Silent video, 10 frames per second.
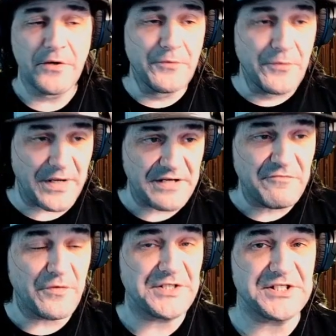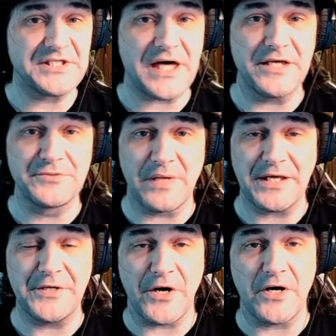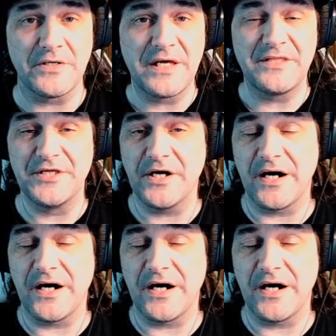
One of which is what I call the